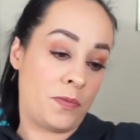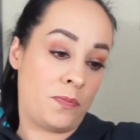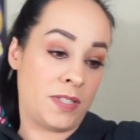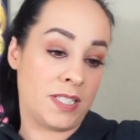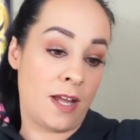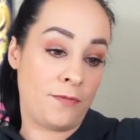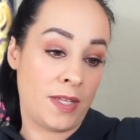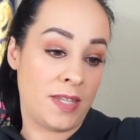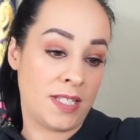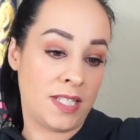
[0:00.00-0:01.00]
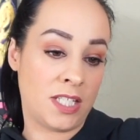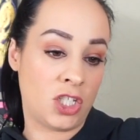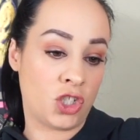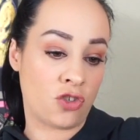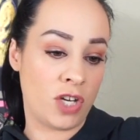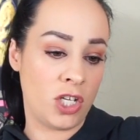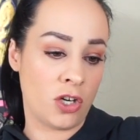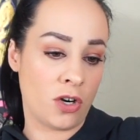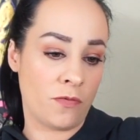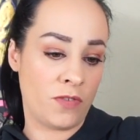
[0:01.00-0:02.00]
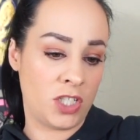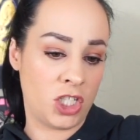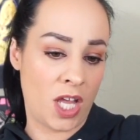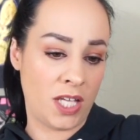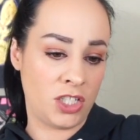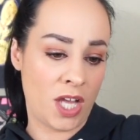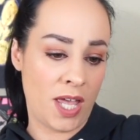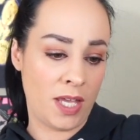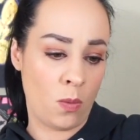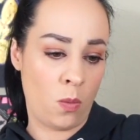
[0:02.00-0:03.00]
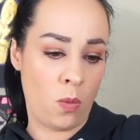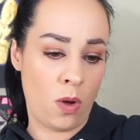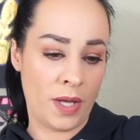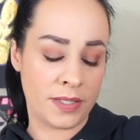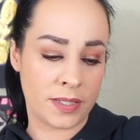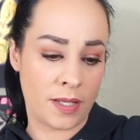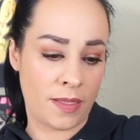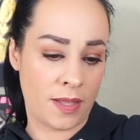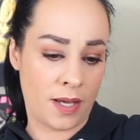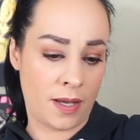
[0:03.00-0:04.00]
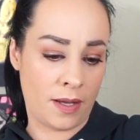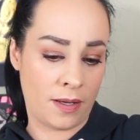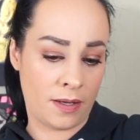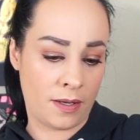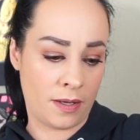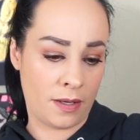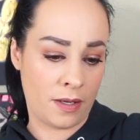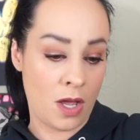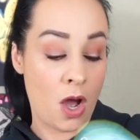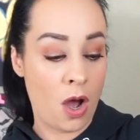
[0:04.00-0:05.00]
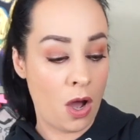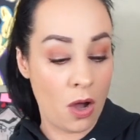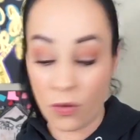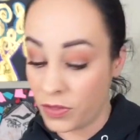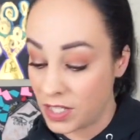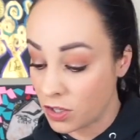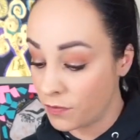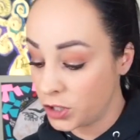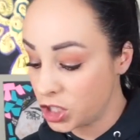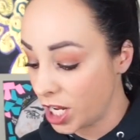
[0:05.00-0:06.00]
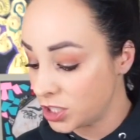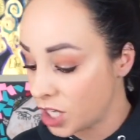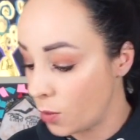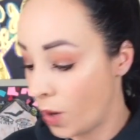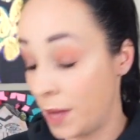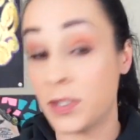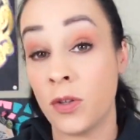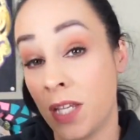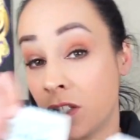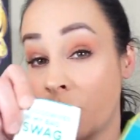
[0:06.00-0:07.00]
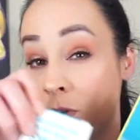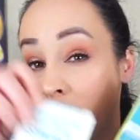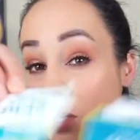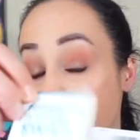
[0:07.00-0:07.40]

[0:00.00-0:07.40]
stuff like this. This is Treat Your Vajayjay. What the? Oh, these are Vajayjay wipes. So these are for your